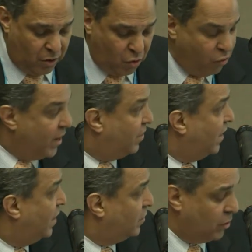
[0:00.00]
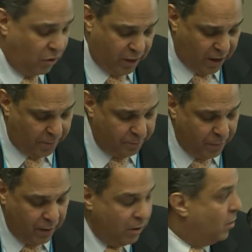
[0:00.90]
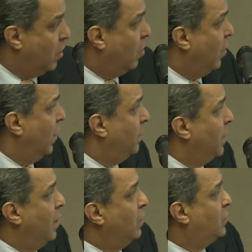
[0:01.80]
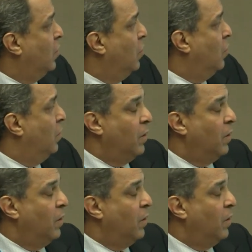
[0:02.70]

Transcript: All right, thanks. Okay. All right. So